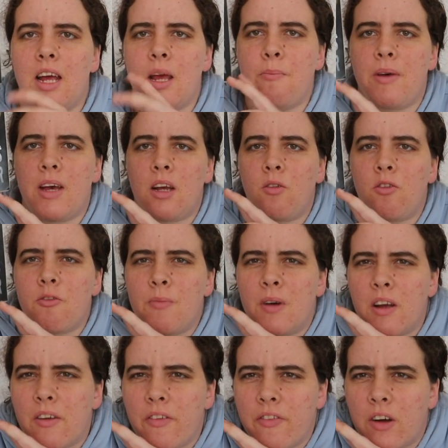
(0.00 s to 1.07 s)
I am back with
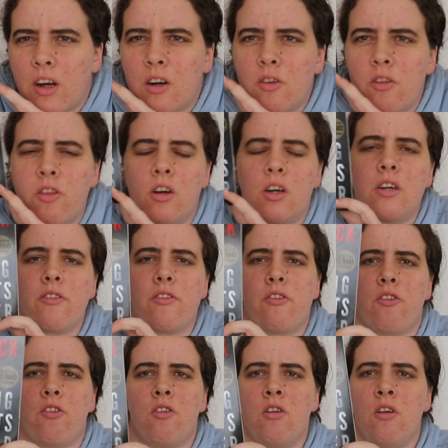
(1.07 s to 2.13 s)
my final
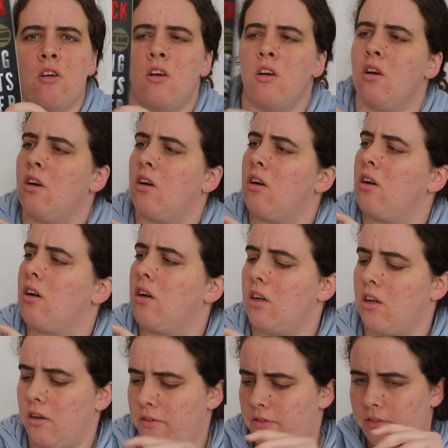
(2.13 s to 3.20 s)
thoughts
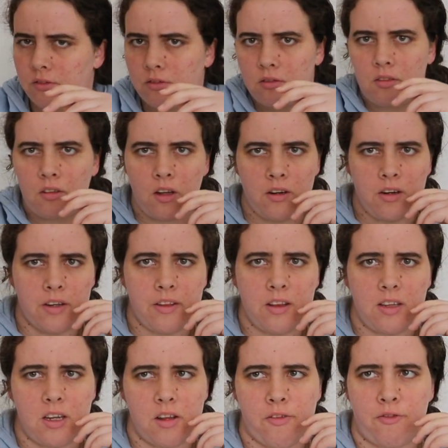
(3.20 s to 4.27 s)
of
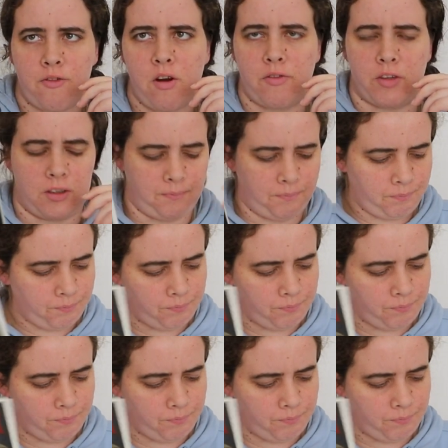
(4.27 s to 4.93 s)
Nothing Lasts Forever.